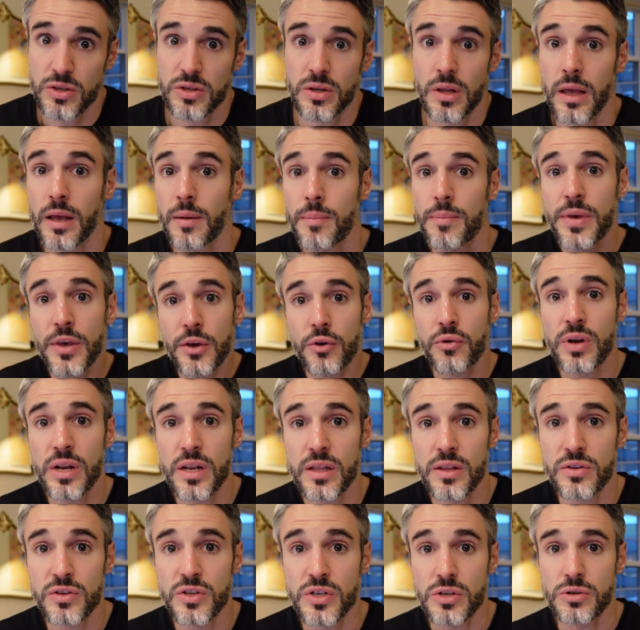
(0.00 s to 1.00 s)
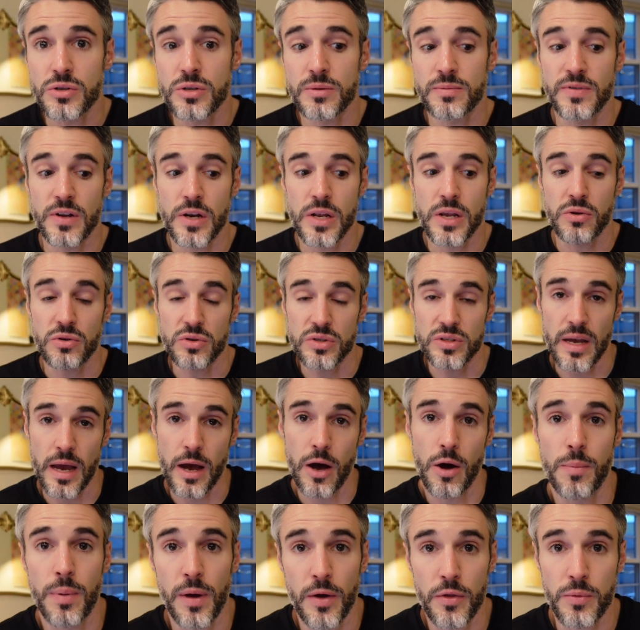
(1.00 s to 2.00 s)
So like me creating these YouTube videos to
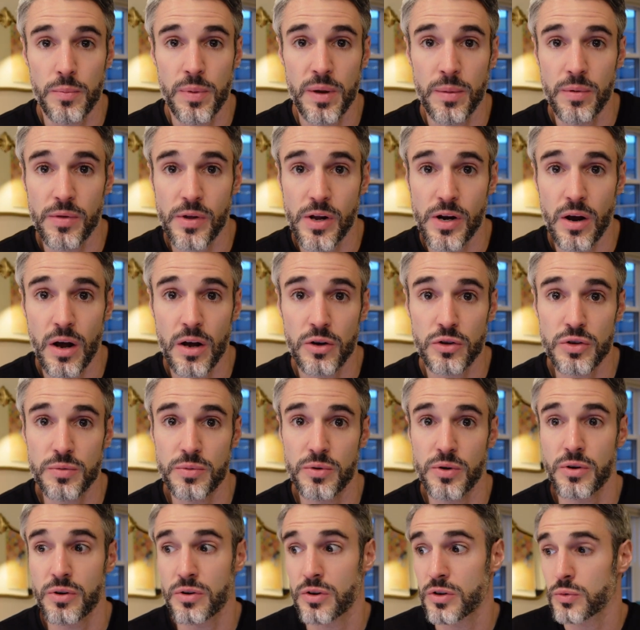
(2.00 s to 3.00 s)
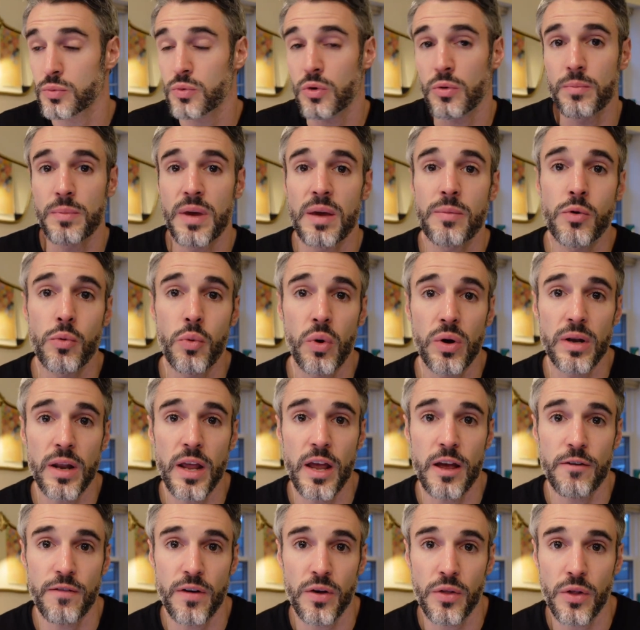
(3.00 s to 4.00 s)
help other people that are entrepreneurs, well, maybe one
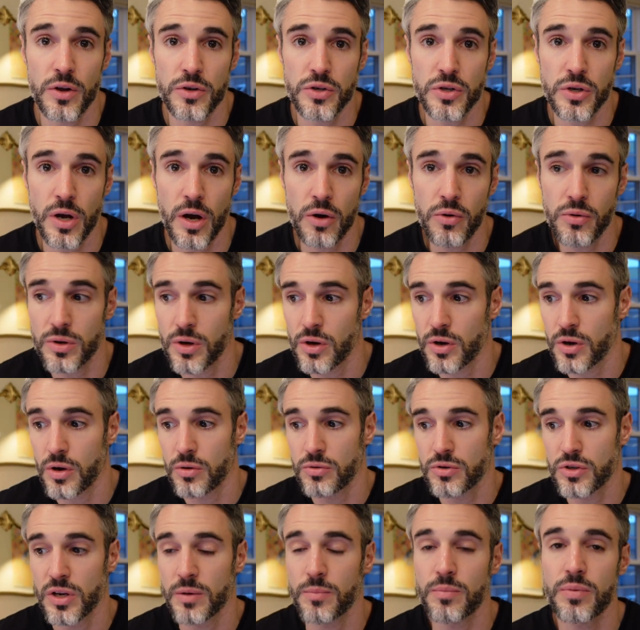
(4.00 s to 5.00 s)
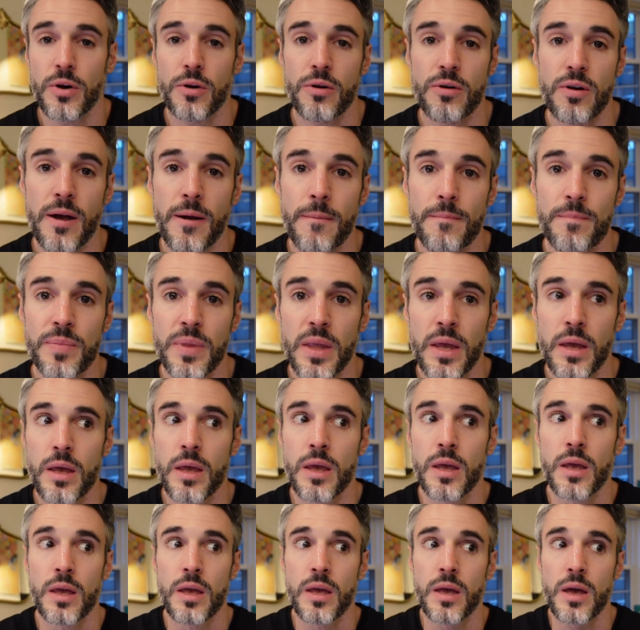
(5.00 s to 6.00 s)
day if I launch a coaching program,
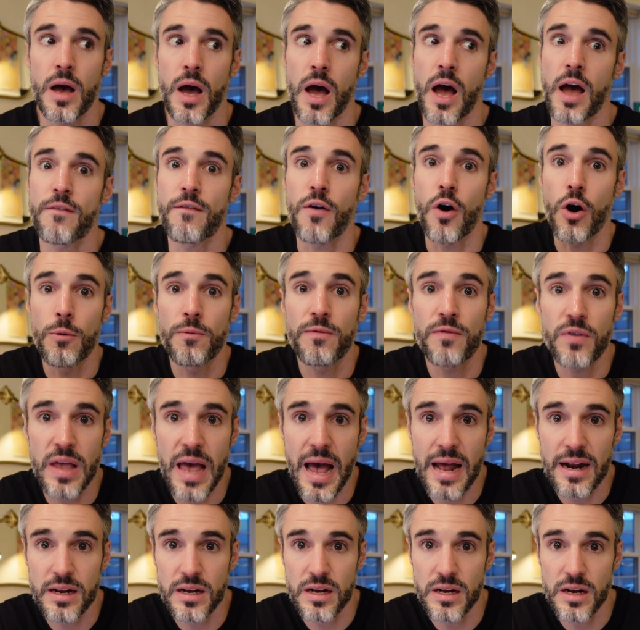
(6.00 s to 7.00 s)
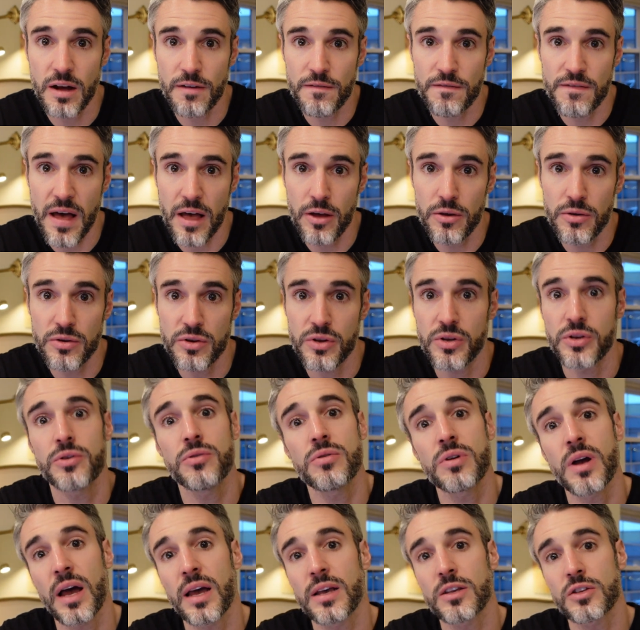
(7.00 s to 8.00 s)
I've hopefully added enough value to
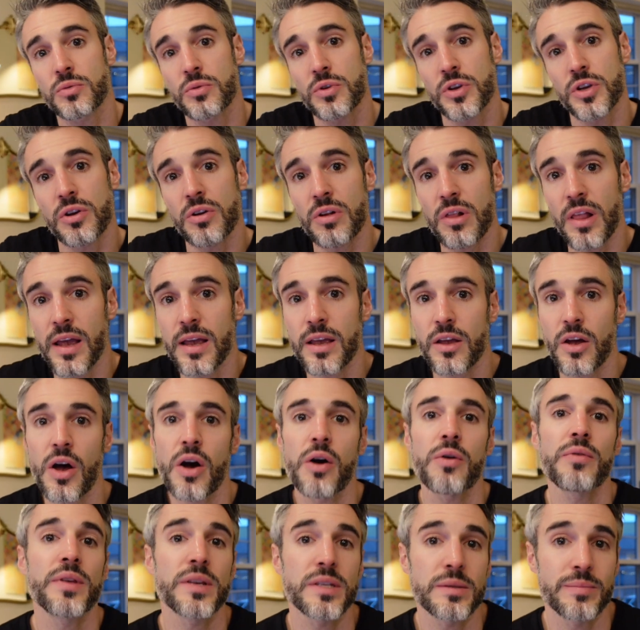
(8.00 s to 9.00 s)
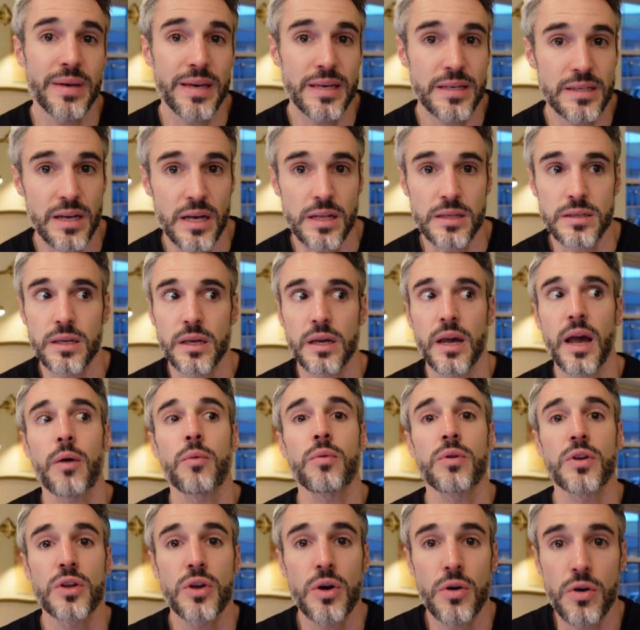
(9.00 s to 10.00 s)
you guys where you're like, oh, this makes sense. Like, I
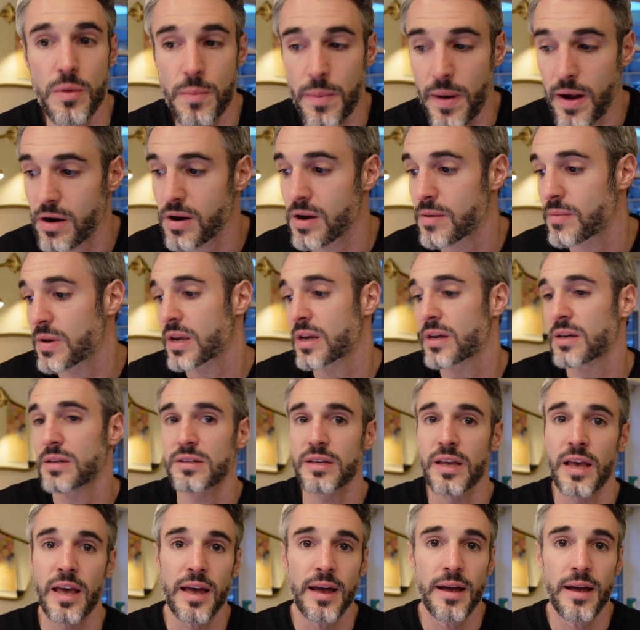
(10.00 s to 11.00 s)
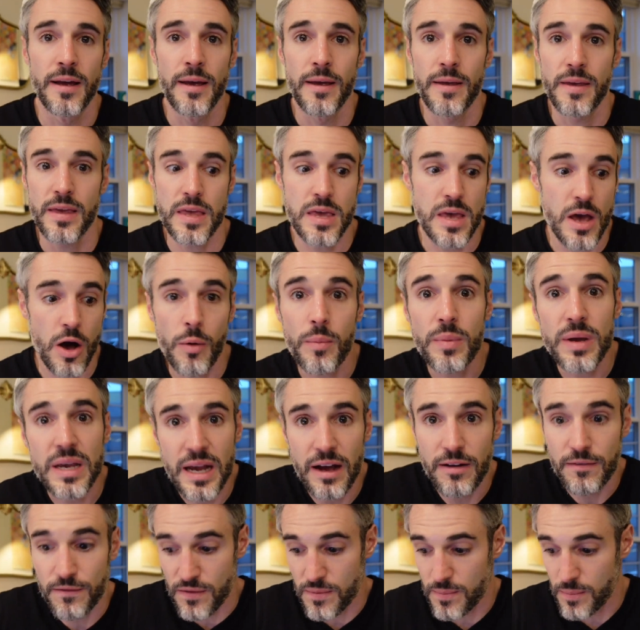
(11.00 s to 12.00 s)
would go to Perry because he helped me
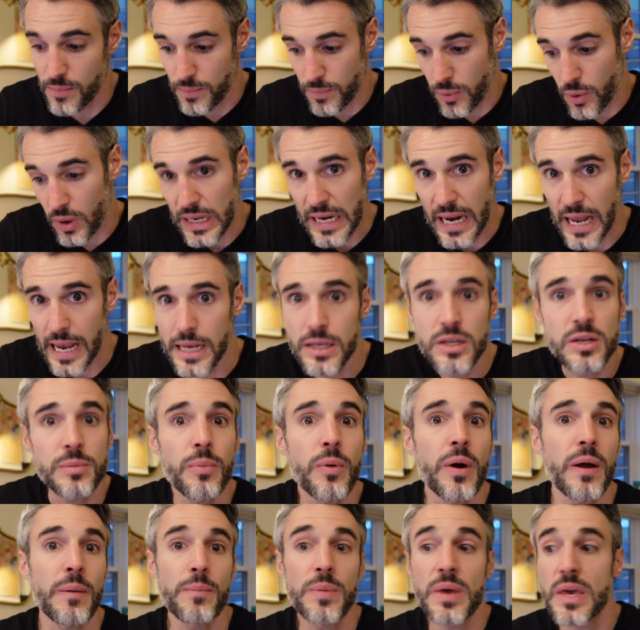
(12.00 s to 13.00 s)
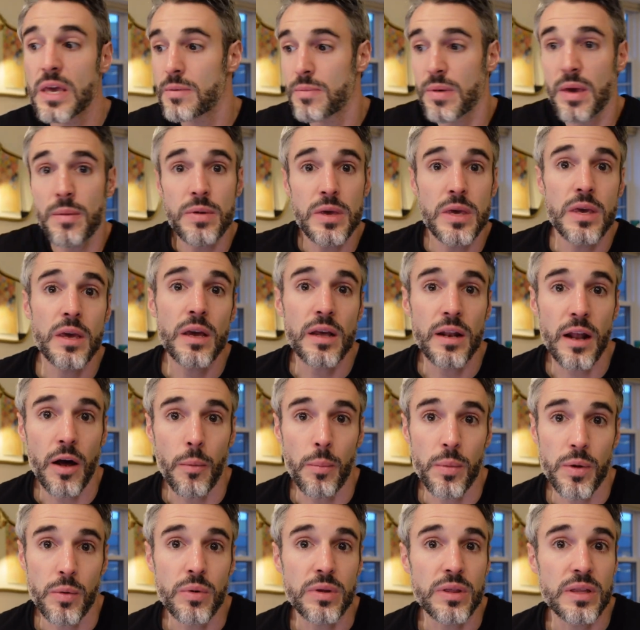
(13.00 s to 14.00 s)
get from point A to point B, and maybe he can
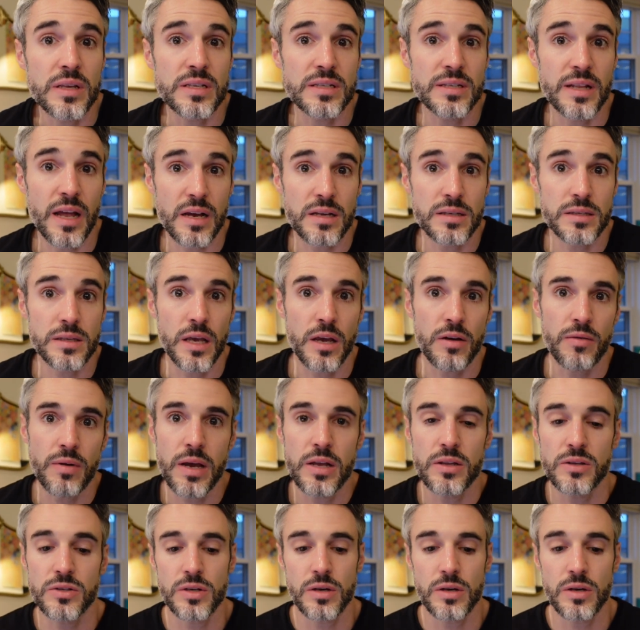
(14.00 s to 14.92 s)
help me with this next thing, right?